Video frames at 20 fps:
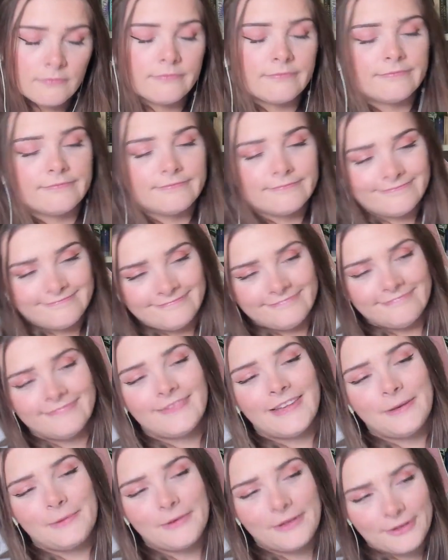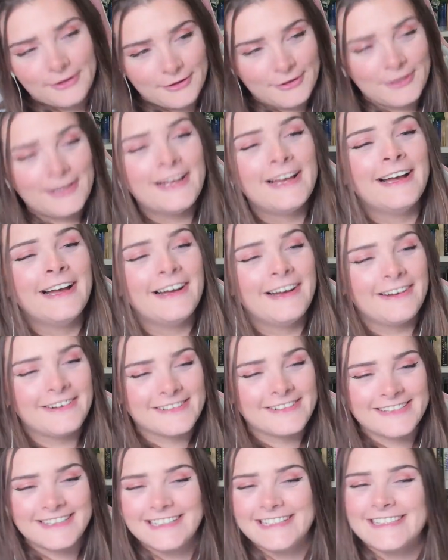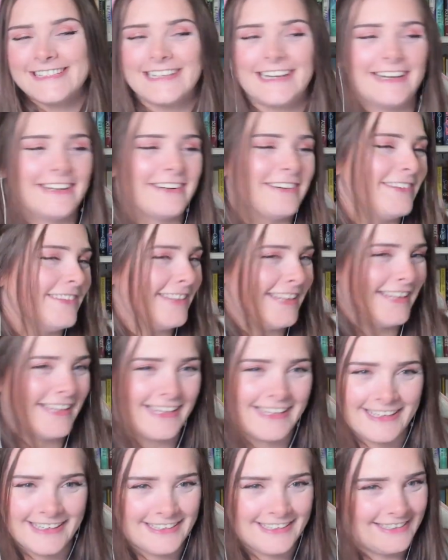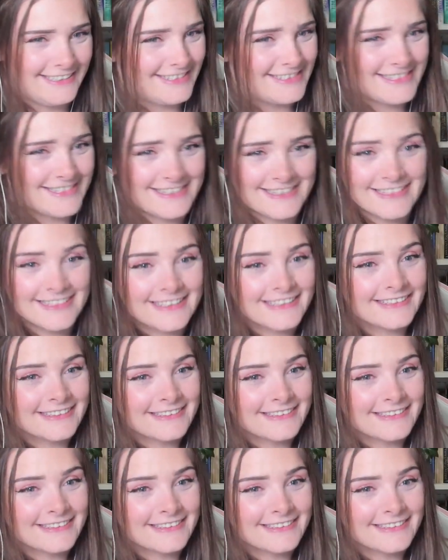Mm, there we go. I was gonna say, I don't think he is.